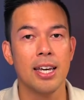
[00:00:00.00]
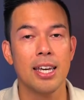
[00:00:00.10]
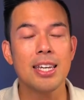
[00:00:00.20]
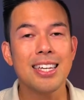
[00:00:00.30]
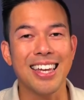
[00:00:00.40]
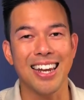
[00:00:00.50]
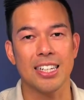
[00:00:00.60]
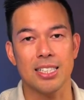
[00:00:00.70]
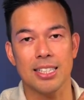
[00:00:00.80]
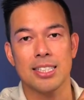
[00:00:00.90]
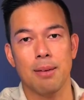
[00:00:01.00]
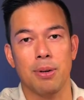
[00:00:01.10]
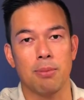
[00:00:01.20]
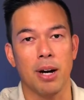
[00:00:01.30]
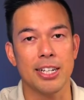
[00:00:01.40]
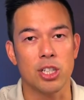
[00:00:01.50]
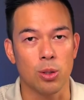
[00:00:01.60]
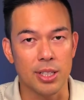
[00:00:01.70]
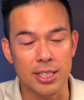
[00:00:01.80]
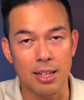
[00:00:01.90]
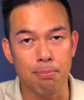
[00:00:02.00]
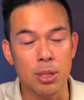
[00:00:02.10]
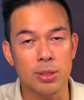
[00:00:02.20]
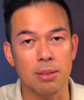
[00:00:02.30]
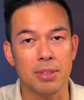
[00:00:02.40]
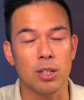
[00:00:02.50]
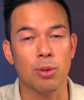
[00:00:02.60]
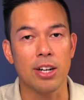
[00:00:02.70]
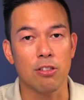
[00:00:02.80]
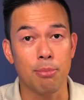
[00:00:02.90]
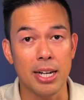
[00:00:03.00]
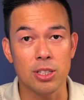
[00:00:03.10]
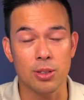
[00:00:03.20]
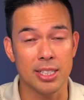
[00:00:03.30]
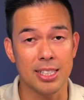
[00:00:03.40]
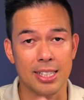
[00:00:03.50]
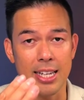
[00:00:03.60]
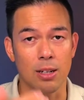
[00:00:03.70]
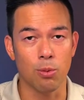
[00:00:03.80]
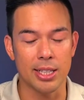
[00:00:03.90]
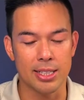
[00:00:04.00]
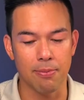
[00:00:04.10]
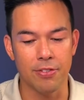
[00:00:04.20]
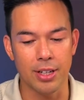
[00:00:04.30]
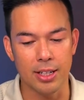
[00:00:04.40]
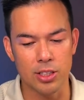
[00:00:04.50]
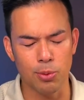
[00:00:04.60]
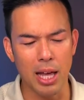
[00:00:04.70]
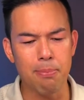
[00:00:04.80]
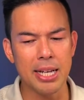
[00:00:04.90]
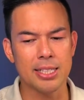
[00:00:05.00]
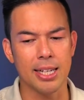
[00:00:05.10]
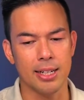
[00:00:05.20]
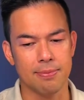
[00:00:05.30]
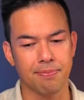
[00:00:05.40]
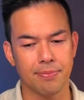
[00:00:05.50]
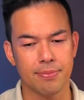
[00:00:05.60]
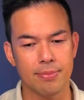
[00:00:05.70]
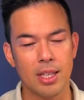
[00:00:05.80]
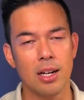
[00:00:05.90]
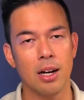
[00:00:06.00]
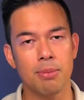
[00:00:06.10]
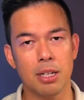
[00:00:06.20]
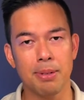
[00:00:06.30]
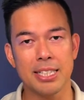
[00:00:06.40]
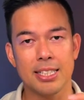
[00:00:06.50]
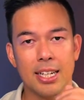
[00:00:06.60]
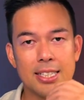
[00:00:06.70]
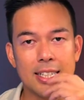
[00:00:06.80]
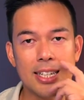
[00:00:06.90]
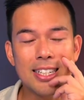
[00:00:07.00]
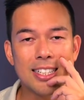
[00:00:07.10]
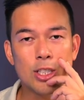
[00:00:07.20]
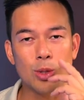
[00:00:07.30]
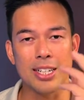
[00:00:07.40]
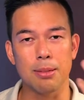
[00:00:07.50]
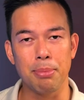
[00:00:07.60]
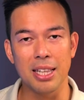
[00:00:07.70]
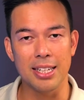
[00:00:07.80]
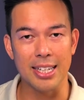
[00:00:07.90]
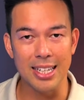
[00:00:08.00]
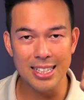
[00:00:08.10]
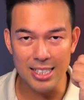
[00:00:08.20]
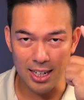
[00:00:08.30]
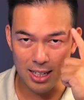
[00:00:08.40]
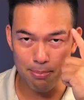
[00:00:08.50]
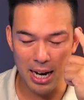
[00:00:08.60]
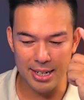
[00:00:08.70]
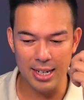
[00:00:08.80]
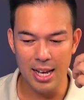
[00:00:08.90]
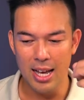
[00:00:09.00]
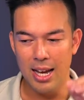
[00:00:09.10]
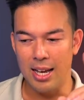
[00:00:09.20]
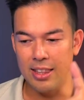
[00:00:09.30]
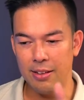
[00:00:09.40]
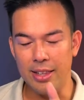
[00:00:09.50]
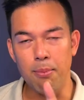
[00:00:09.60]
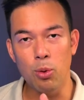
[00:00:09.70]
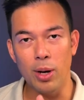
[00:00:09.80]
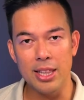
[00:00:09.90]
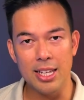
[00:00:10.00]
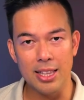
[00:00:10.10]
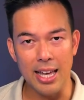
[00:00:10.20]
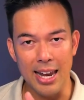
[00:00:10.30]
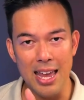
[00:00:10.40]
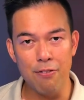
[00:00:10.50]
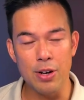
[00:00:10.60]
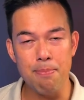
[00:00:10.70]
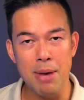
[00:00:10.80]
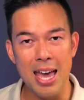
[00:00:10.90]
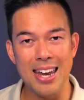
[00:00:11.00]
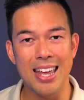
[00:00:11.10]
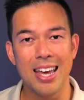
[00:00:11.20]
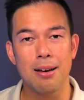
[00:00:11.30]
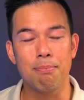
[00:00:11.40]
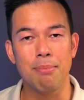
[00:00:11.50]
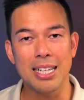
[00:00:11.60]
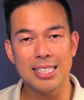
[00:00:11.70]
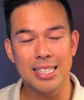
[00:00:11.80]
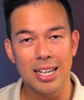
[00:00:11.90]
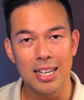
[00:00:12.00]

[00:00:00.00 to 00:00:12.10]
he can actually step on my shoulders and build something great off my shoulders and take it one step further. So with that being said, I'm going to be discussing indestructibility inside of the mind. And the number one thing that every man must